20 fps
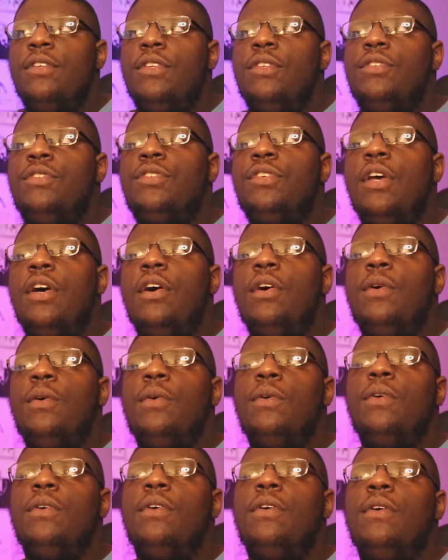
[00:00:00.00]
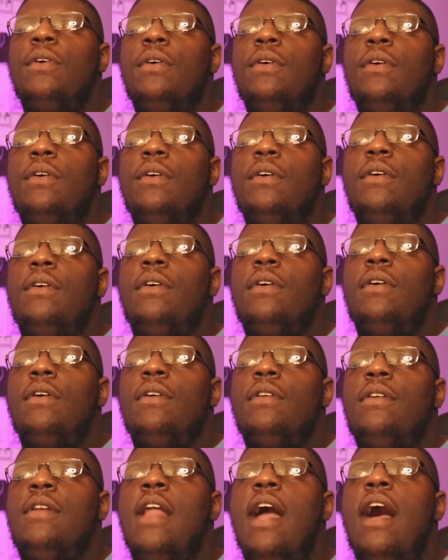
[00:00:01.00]
So
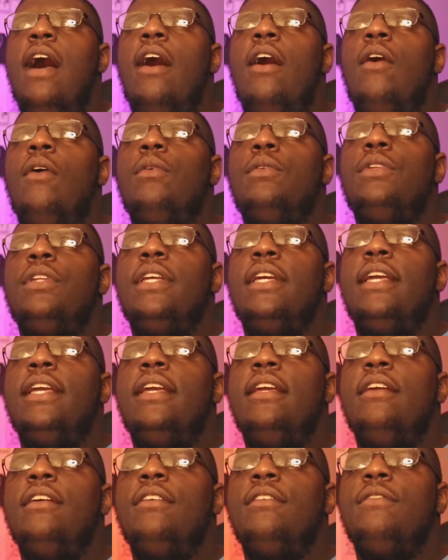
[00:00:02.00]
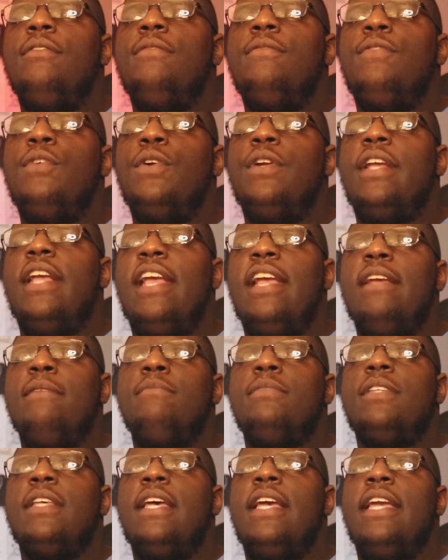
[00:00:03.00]
not only for
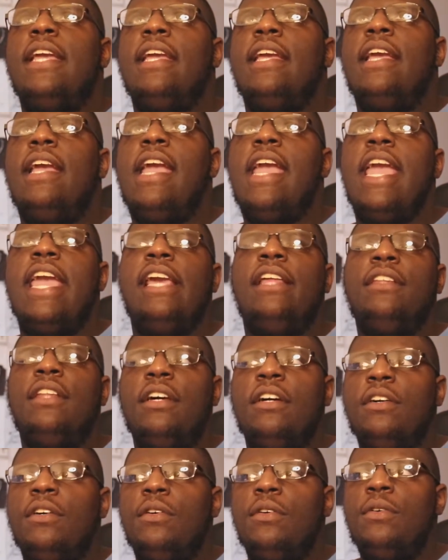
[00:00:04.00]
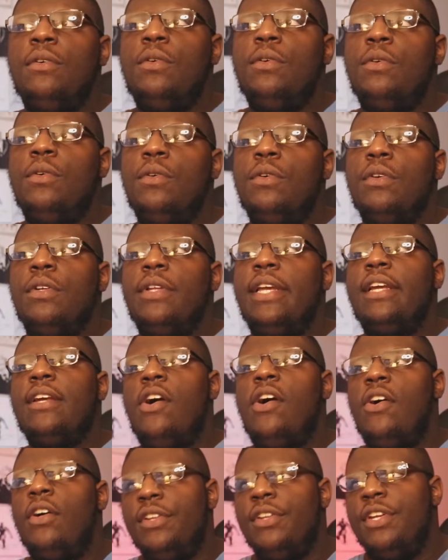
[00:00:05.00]
games like Halo or like
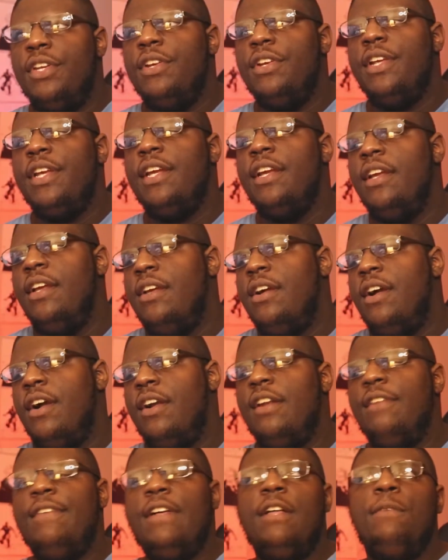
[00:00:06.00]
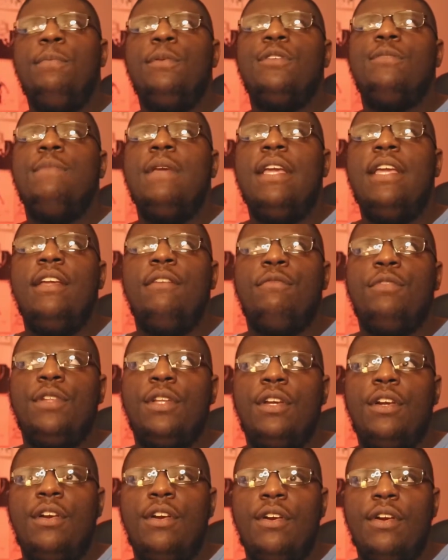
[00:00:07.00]
Call of Duty, are developers making it for
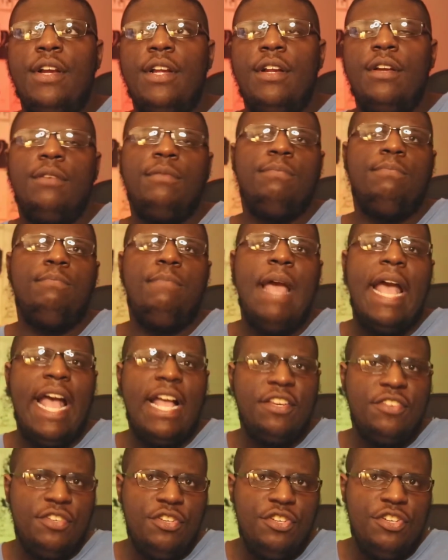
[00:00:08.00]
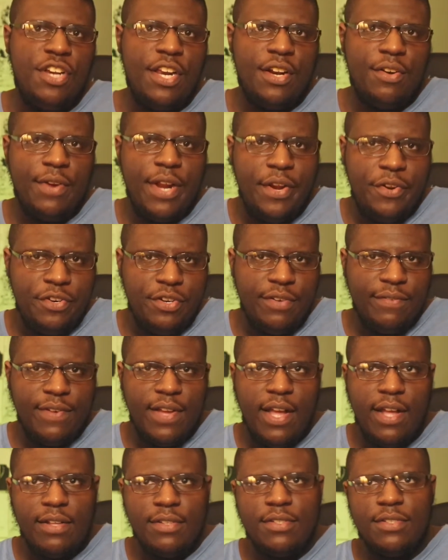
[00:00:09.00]
the current or past generation of
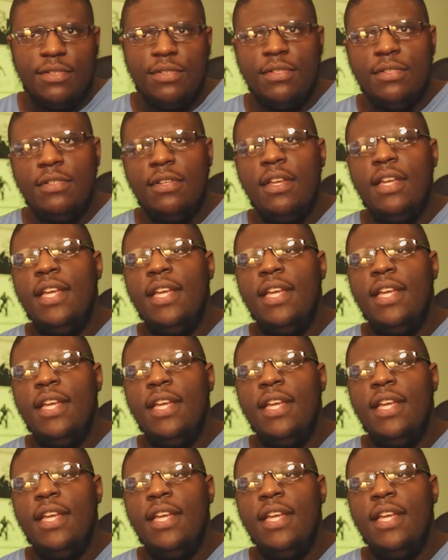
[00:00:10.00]
consoles,